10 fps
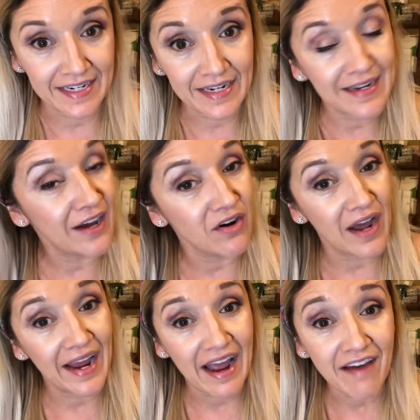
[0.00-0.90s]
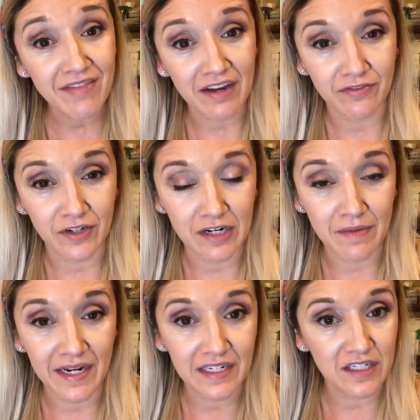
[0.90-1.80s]
And now I have that freedom.
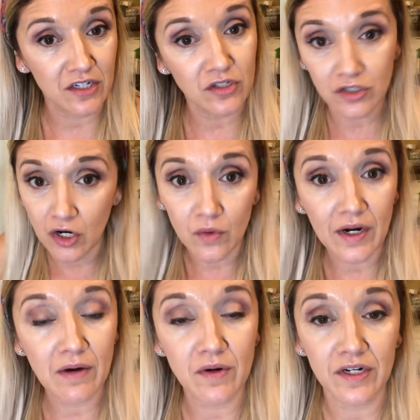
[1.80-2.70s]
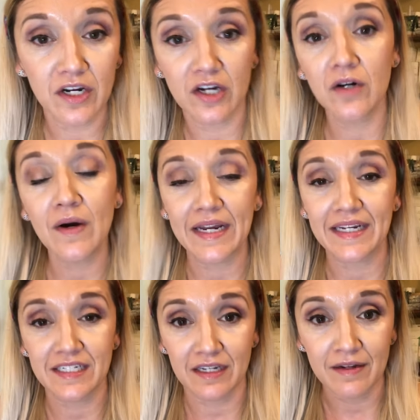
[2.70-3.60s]
I get to go where I want to go. I
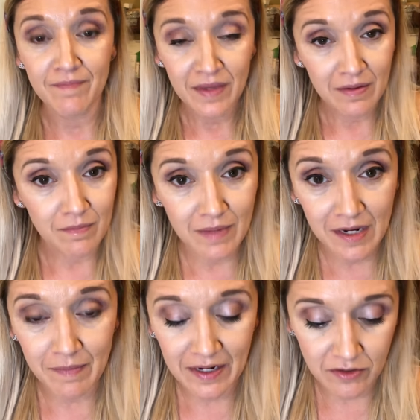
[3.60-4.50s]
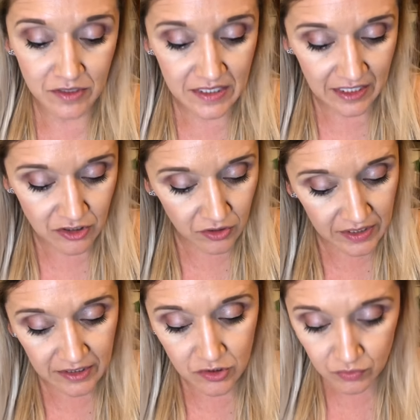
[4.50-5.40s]
get to make my own schedule,
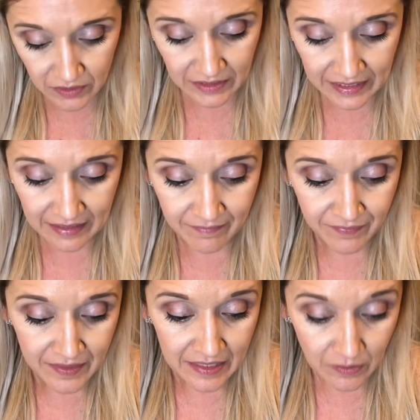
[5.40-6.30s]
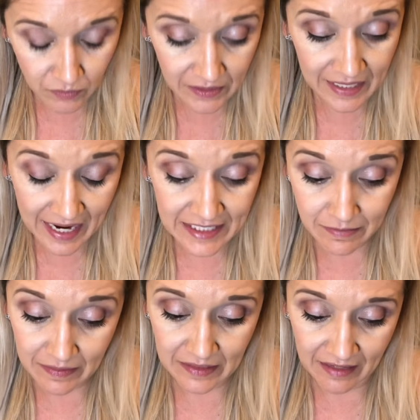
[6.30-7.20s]
and it really has
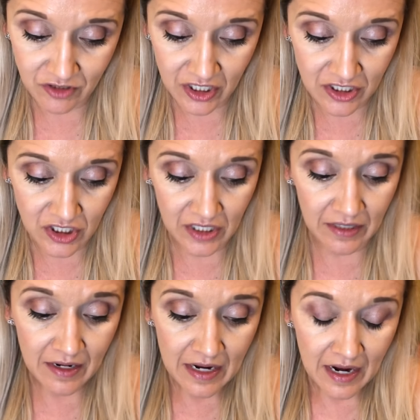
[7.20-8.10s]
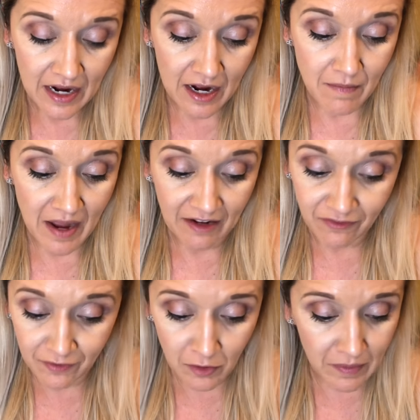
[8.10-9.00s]
been life-changing. I
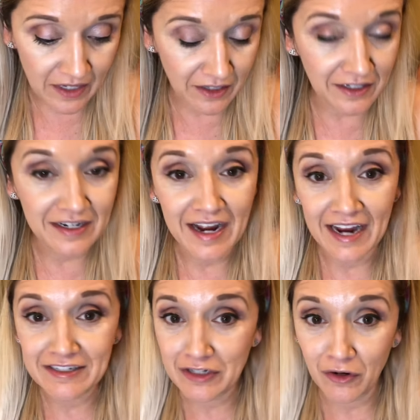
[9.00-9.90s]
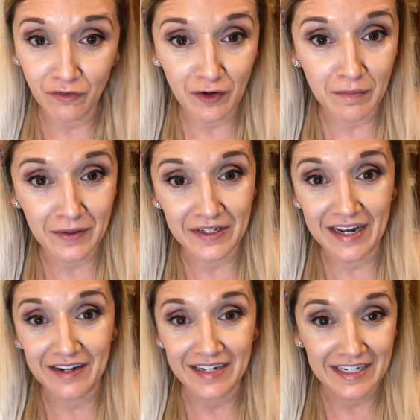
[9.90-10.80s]
feel better. I don't feel
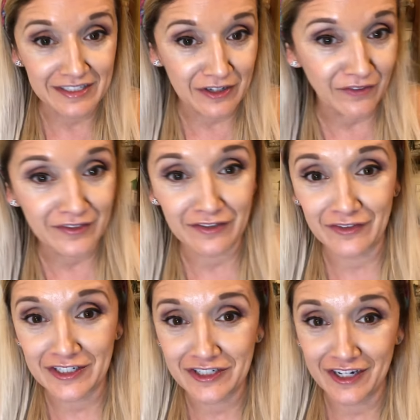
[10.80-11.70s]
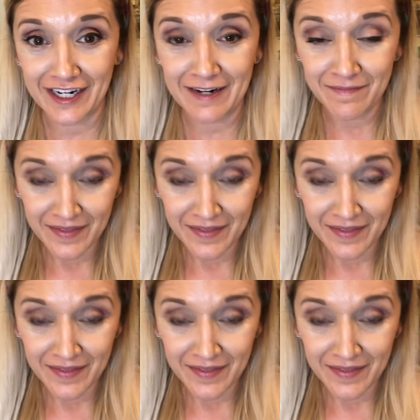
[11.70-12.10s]
burnout. I don't feel frustrated.